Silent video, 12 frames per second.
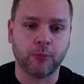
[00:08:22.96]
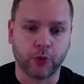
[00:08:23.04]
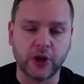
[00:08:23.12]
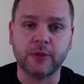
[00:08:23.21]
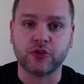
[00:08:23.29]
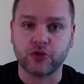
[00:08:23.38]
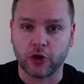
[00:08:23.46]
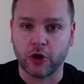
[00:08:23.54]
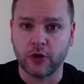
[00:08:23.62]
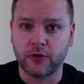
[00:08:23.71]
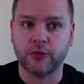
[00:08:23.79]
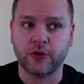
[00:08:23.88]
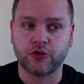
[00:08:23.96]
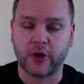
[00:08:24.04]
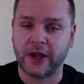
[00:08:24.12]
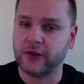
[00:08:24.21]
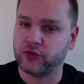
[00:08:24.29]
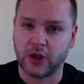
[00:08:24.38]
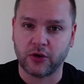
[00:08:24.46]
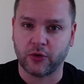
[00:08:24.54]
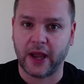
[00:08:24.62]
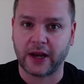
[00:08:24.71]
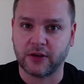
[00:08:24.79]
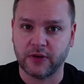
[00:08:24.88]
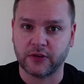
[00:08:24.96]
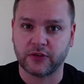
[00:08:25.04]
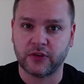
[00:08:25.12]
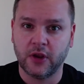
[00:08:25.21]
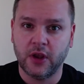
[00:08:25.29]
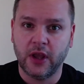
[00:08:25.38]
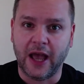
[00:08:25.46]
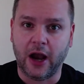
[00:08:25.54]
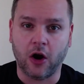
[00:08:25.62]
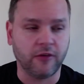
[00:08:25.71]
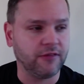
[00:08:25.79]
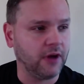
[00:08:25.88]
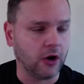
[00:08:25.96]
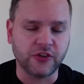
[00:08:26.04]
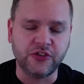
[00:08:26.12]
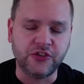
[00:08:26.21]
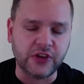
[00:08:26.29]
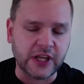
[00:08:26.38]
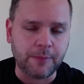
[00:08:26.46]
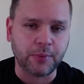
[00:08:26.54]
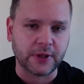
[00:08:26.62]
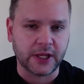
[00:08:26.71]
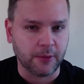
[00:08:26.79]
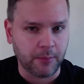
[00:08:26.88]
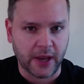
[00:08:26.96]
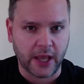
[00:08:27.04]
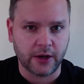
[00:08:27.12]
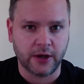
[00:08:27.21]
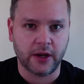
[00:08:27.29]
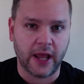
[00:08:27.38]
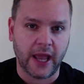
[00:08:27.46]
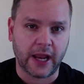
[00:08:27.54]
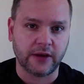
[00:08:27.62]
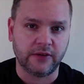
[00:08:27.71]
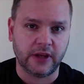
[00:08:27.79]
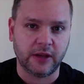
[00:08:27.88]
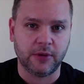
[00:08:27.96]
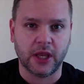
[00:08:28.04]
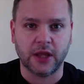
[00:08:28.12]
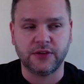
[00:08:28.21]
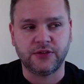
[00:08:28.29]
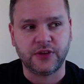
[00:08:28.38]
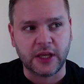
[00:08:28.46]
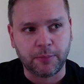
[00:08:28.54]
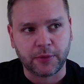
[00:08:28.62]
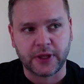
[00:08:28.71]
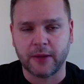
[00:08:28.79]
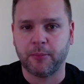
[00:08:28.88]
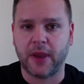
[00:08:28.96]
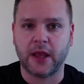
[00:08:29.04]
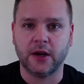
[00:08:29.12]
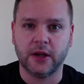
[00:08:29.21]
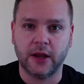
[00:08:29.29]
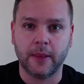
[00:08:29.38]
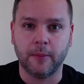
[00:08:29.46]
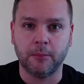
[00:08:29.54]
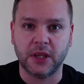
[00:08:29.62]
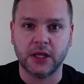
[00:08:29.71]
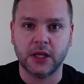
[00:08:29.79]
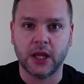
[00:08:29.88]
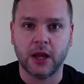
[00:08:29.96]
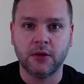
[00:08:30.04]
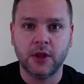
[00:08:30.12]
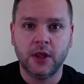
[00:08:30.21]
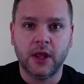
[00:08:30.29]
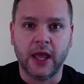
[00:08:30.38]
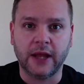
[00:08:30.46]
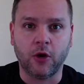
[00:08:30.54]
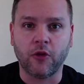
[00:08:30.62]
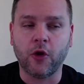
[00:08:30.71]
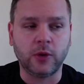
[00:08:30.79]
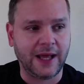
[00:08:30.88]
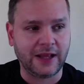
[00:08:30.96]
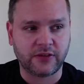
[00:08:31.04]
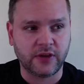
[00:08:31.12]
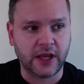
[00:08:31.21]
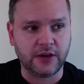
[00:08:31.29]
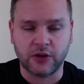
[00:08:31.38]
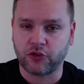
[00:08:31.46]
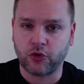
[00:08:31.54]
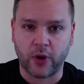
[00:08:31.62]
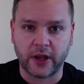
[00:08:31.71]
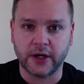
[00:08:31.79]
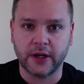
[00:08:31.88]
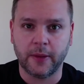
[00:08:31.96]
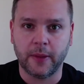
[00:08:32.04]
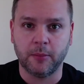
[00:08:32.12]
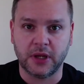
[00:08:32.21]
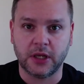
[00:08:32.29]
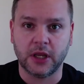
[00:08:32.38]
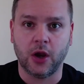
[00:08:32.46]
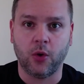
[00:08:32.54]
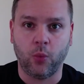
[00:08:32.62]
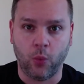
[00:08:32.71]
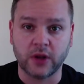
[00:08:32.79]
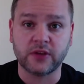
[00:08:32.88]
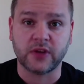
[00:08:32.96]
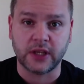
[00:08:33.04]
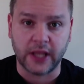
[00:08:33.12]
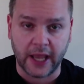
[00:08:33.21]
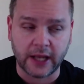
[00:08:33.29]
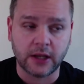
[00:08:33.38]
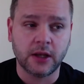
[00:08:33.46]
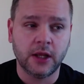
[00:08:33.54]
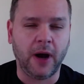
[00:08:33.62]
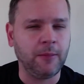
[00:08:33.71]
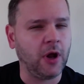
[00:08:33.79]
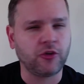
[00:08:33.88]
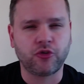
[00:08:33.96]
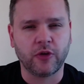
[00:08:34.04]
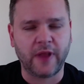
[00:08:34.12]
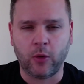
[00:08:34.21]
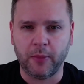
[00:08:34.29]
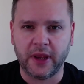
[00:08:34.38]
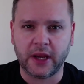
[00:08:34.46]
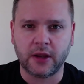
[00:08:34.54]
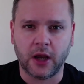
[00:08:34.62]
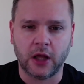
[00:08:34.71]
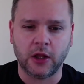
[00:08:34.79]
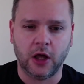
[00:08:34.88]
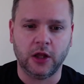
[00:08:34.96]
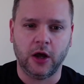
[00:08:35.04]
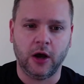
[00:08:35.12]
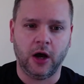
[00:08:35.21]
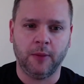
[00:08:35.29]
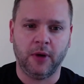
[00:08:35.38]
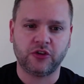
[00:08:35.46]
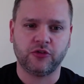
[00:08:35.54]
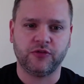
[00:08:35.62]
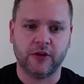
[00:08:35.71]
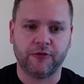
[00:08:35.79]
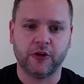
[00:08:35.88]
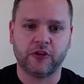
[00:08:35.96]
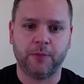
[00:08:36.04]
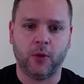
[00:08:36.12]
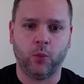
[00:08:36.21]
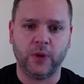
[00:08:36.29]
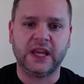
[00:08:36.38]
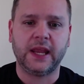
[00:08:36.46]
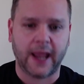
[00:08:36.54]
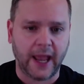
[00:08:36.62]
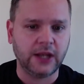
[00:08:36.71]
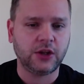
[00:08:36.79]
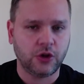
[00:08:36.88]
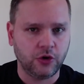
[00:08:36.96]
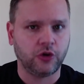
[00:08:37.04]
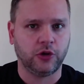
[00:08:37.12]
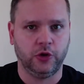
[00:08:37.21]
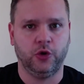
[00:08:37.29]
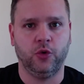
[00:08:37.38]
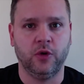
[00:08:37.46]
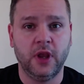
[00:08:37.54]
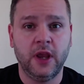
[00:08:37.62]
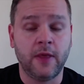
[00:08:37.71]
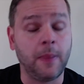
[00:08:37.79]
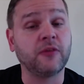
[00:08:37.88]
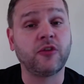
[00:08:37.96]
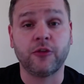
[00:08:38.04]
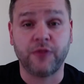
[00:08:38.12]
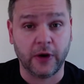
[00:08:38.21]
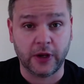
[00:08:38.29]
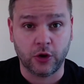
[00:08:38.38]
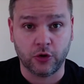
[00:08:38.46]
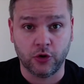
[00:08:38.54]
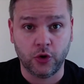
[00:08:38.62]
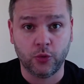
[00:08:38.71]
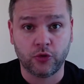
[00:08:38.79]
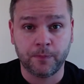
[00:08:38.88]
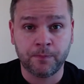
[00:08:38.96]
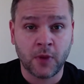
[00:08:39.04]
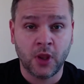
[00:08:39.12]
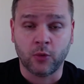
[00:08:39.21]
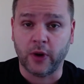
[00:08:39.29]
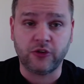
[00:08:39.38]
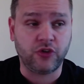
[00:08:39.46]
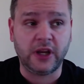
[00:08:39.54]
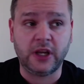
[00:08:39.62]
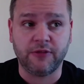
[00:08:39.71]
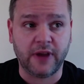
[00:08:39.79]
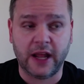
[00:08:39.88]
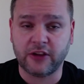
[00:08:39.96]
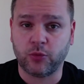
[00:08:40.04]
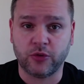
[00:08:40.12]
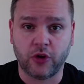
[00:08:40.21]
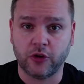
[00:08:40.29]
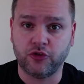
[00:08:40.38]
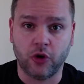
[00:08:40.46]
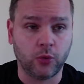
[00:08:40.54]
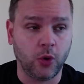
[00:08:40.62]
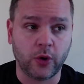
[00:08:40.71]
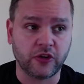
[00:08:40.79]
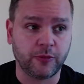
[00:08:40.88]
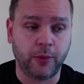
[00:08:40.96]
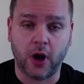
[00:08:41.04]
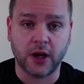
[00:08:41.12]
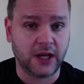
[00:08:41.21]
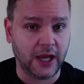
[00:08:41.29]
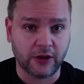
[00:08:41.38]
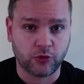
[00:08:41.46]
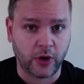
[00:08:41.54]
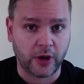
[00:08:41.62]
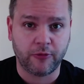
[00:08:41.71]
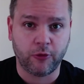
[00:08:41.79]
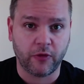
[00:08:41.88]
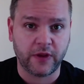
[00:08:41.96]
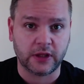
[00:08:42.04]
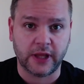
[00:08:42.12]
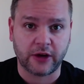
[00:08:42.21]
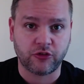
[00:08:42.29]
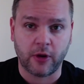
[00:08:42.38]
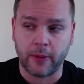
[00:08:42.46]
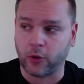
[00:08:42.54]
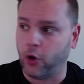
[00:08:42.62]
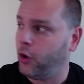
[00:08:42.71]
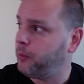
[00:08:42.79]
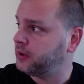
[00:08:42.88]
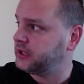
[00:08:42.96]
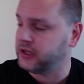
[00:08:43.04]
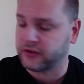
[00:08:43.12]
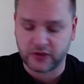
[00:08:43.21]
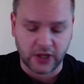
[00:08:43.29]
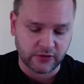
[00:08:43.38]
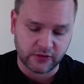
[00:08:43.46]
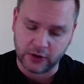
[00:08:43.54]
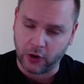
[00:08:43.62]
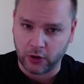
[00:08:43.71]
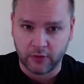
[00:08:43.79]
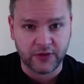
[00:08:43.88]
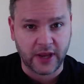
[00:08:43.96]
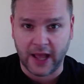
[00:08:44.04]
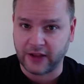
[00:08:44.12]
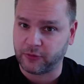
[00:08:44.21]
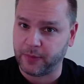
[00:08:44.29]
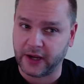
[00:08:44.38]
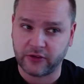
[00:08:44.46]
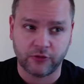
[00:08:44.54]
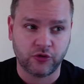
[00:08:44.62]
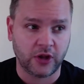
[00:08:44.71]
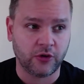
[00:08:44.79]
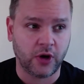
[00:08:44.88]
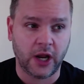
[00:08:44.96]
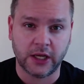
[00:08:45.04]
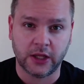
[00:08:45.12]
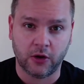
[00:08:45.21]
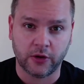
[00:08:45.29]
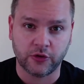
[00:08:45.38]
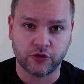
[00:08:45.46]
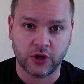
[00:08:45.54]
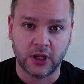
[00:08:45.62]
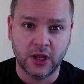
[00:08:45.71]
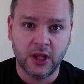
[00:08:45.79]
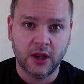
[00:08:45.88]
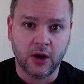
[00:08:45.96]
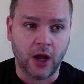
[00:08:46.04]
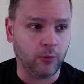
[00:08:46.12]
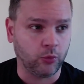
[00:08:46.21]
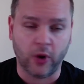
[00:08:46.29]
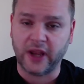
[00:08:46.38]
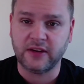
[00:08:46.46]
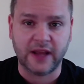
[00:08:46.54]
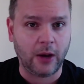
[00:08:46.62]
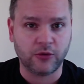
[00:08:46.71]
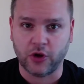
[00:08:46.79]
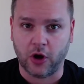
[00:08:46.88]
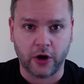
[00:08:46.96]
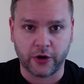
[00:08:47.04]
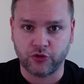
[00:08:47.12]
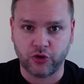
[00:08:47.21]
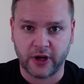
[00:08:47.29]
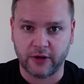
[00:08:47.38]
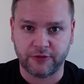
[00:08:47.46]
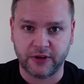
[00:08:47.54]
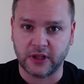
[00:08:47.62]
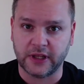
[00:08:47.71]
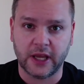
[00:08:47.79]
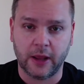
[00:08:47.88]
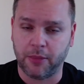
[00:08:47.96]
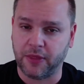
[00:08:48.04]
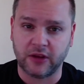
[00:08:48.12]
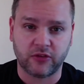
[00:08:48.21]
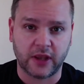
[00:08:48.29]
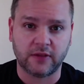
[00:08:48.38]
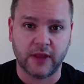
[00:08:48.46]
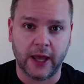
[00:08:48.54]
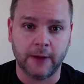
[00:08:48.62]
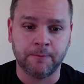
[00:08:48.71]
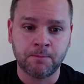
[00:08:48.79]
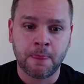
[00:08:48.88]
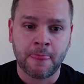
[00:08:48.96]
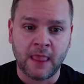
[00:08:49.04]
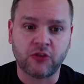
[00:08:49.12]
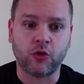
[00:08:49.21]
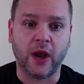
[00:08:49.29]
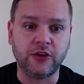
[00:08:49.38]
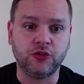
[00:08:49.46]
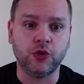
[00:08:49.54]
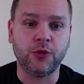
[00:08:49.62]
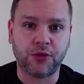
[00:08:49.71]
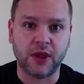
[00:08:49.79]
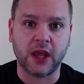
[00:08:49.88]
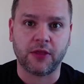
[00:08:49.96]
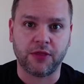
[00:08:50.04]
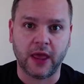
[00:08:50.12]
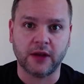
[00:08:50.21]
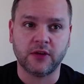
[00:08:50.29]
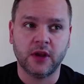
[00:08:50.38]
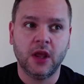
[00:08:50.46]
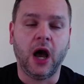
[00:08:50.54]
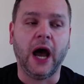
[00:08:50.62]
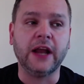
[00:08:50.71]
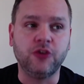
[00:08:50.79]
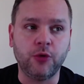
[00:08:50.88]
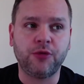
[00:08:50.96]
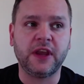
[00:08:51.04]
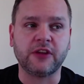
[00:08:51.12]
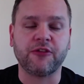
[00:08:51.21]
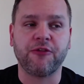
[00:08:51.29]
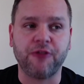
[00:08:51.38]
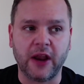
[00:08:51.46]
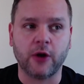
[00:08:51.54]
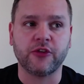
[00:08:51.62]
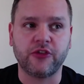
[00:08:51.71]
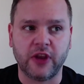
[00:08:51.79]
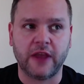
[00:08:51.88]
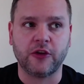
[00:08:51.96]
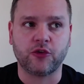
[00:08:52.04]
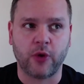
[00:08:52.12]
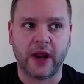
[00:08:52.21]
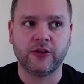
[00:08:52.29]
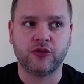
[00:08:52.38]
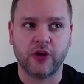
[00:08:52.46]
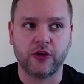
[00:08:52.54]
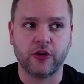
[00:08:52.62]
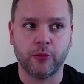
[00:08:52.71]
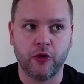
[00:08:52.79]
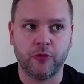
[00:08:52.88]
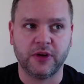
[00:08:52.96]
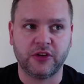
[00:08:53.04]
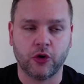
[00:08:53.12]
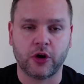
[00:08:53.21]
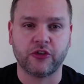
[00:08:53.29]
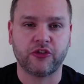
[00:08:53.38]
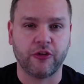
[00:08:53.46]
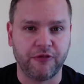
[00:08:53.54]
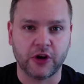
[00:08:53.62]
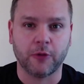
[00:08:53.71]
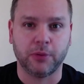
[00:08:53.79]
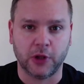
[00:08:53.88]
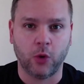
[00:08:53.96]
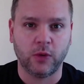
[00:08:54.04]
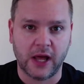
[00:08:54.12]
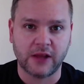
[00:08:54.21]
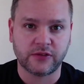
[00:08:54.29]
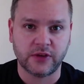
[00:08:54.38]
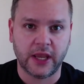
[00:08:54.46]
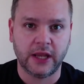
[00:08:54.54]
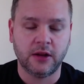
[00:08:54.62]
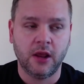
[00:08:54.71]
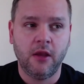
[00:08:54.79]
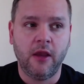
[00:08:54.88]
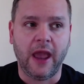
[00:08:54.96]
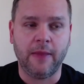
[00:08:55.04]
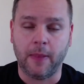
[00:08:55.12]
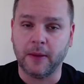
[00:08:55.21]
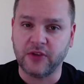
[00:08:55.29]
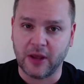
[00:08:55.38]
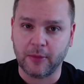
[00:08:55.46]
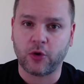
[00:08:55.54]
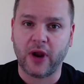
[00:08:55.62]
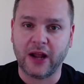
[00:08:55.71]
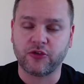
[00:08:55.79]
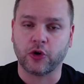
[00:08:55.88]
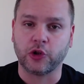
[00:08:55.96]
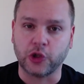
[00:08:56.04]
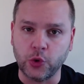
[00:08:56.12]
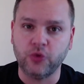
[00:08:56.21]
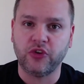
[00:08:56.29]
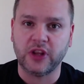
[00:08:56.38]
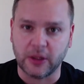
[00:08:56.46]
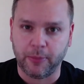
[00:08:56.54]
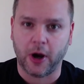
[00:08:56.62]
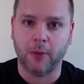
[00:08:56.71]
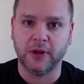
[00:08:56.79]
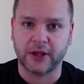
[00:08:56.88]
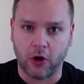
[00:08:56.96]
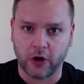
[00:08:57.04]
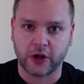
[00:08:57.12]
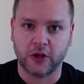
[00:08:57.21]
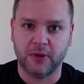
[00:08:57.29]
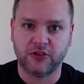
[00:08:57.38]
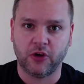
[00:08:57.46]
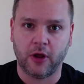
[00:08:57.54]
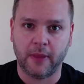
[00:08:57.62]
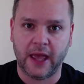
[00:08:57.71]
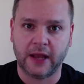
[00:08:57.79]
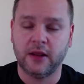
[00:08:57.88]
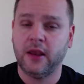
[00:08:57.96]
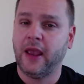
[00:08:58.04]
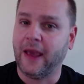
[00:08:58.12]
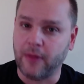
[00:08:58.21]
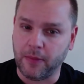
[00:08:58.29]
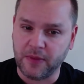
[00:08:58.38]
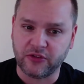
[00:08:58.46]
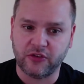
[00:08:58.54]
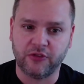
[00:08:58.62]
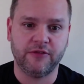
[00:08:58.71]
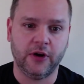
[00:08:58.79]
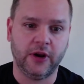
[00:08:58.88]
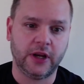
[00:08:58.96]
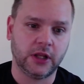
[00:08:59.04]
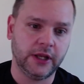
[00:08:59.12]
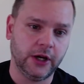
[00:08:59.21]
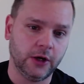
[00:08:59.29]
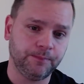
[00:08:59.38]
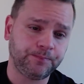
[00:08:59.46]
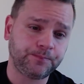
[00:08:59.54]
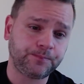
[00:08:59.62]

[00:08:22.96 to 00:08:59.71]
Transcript: premature. The transgender activists are deeply embedded in academia, deeply embedded in the media. And although last night discredited the media once again, I'm not sure that will make a much difference, but we can conclude that this is very good news, right? J.D. Vance was on Joe Rogan's podcast right before the election, and they're openly discussing all of the aspects of gender ideology, right down to autogynephilia and things like that. So I do think it's fair to say the transgender movement took a severe blow last night, and that the Democrats are losing the public argument on that, and that this is very clear.